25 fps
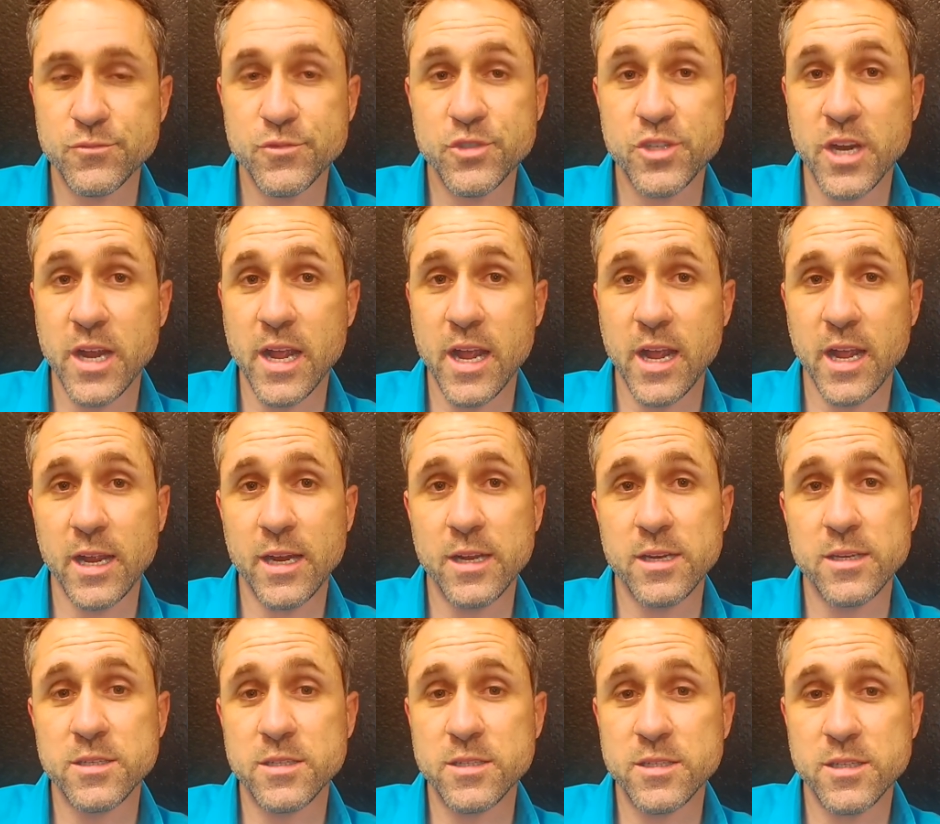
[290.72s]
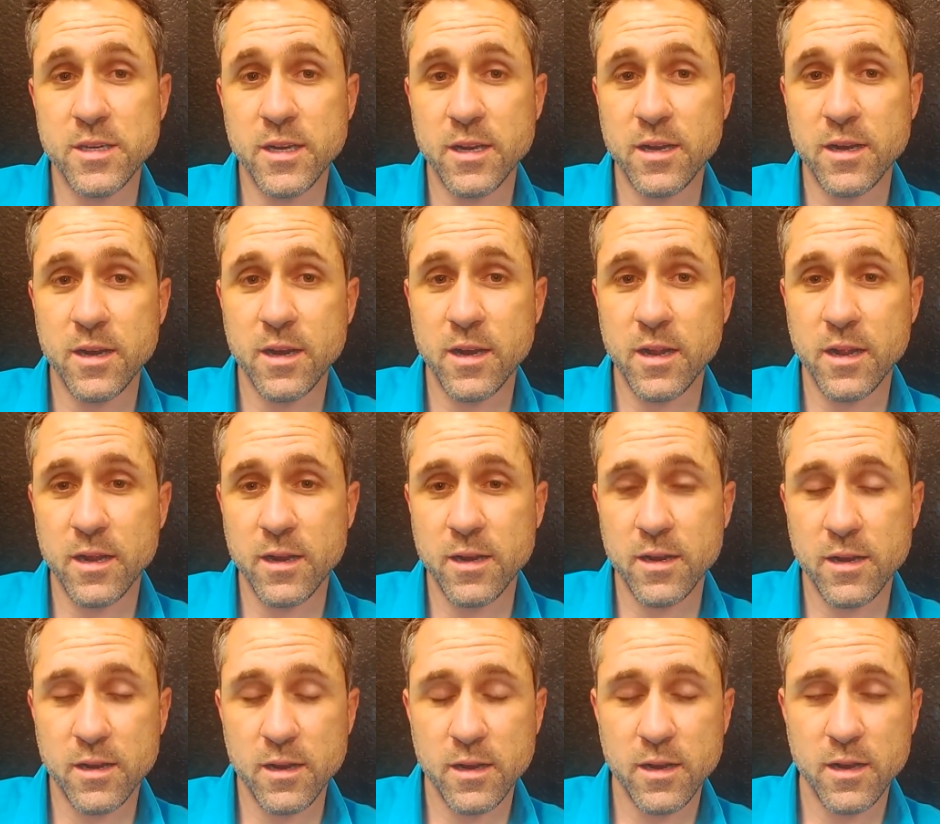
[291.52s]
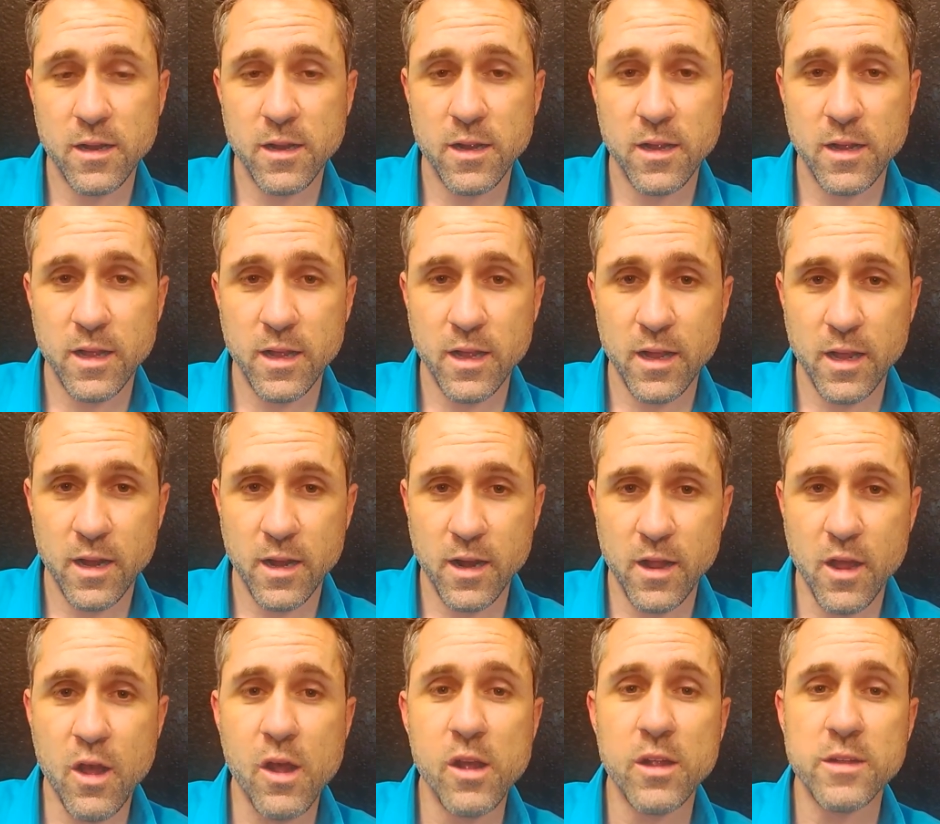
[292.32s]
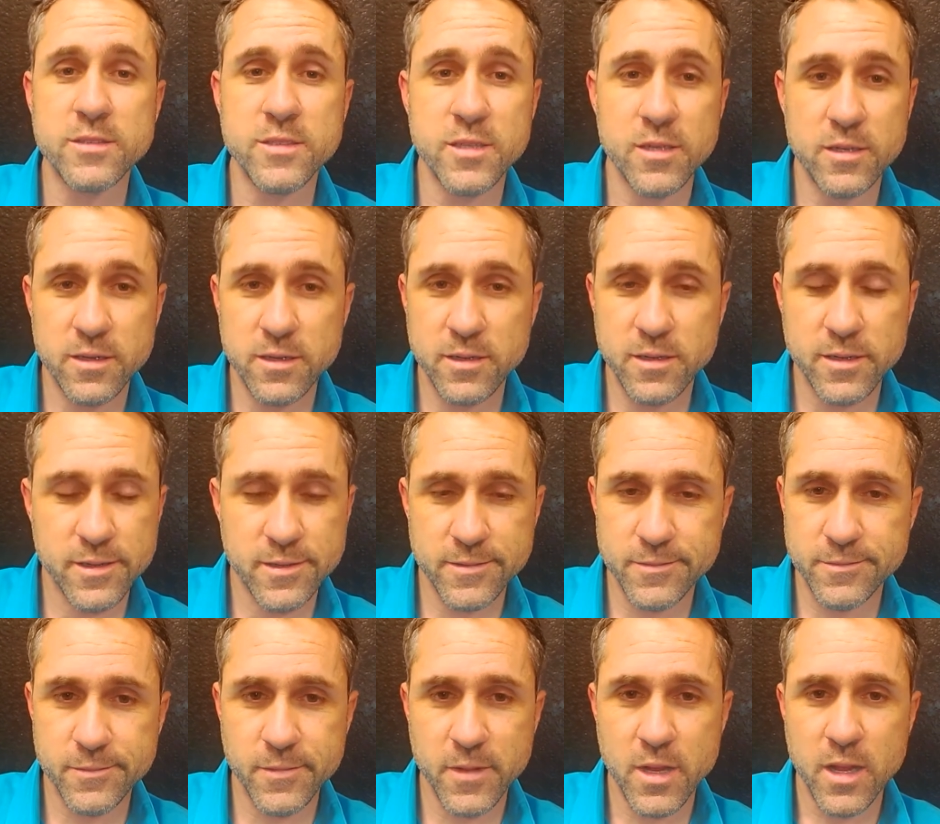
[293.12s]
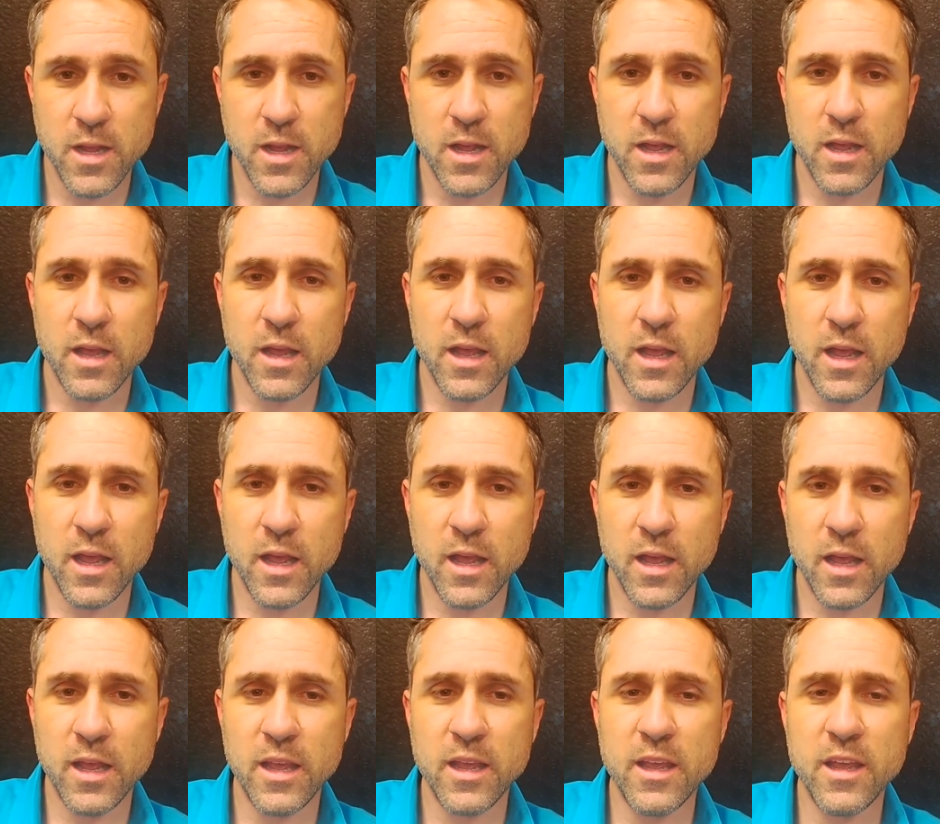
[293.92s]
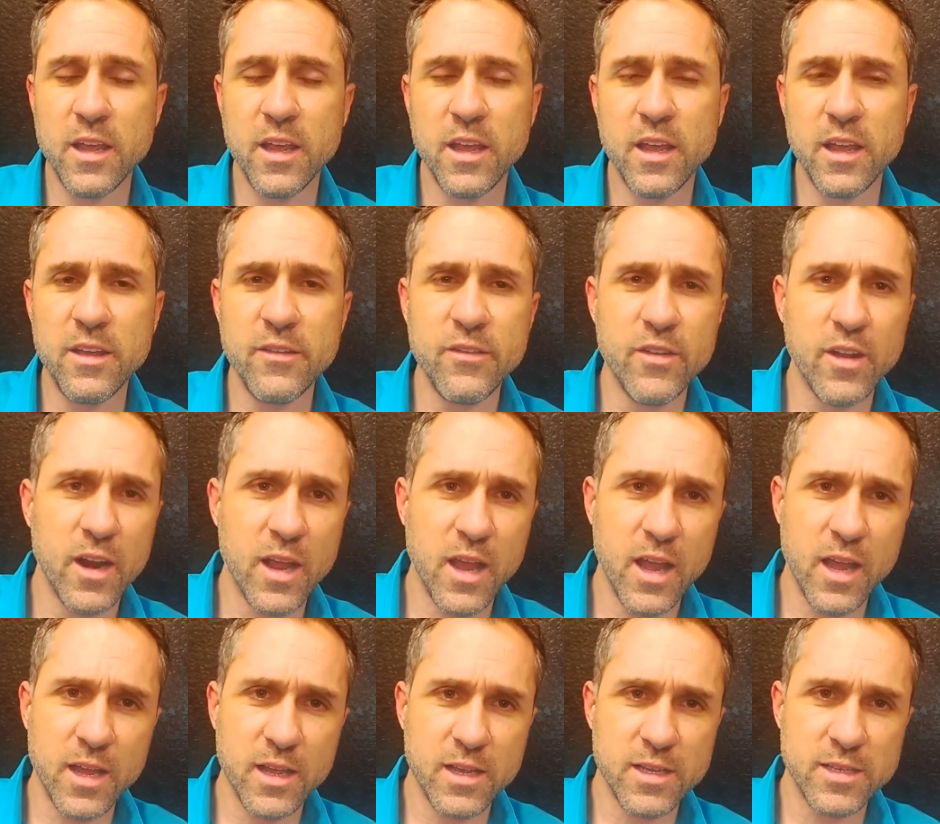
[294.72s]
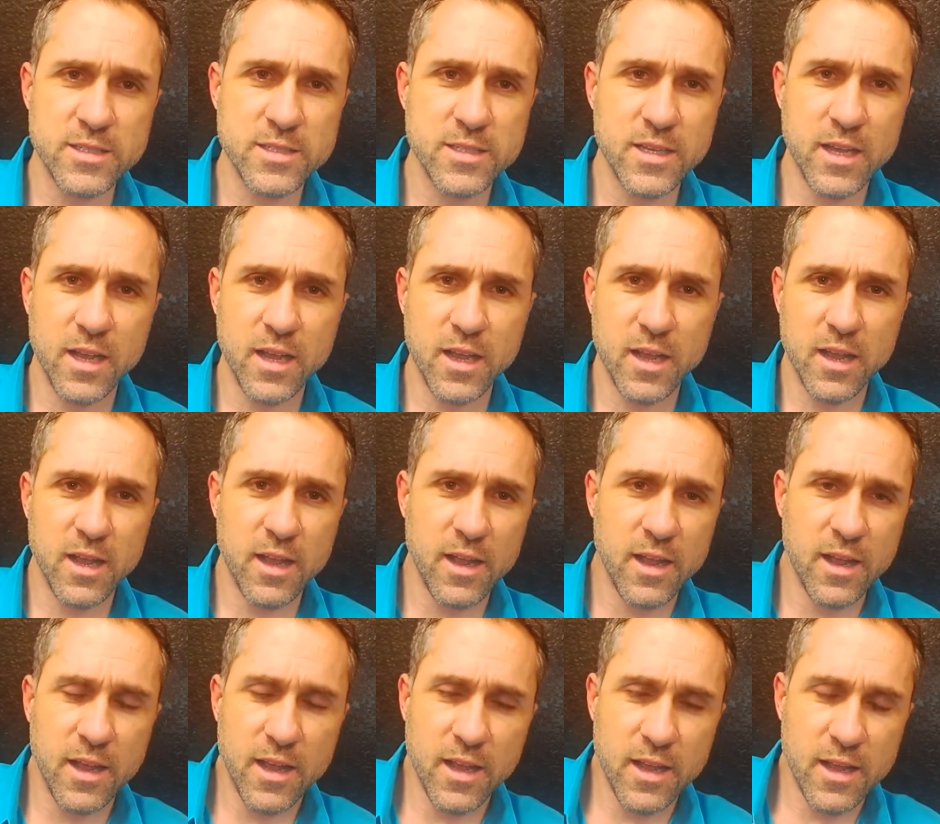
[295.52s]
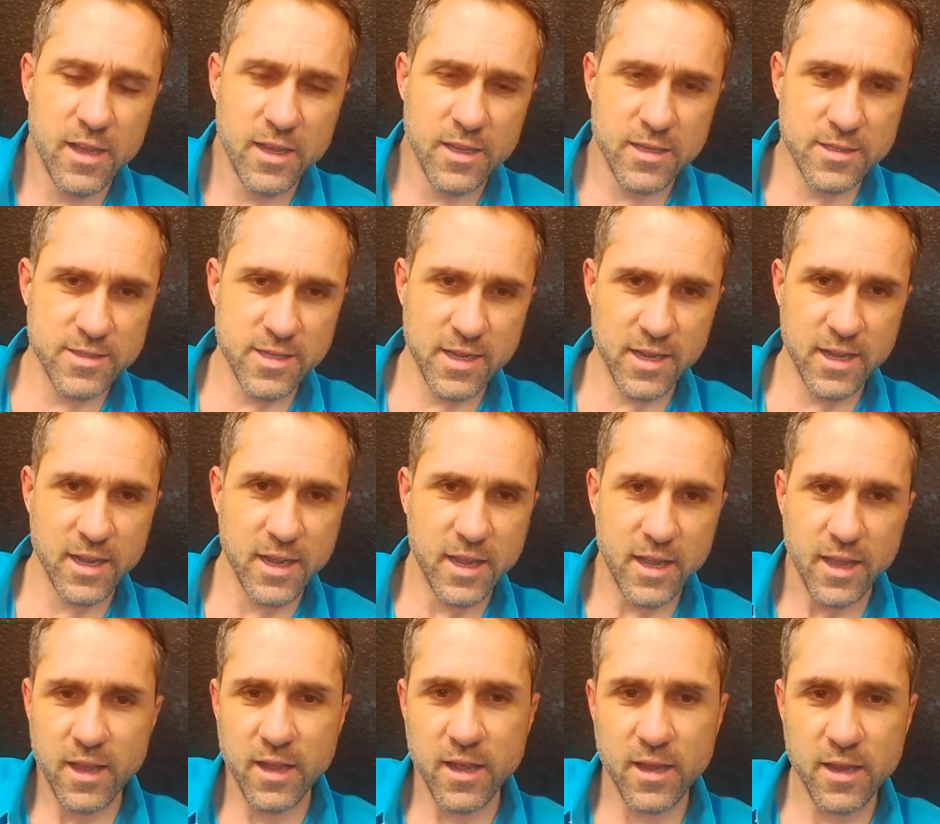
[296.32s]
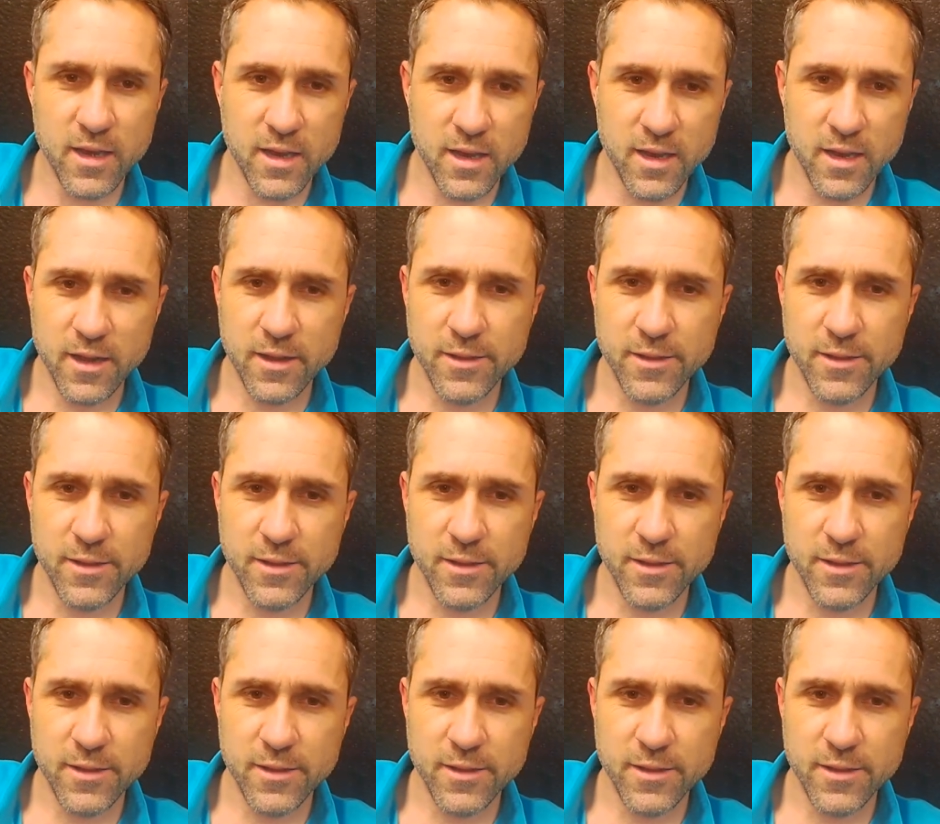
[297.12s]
changed and altered, and even us, as I get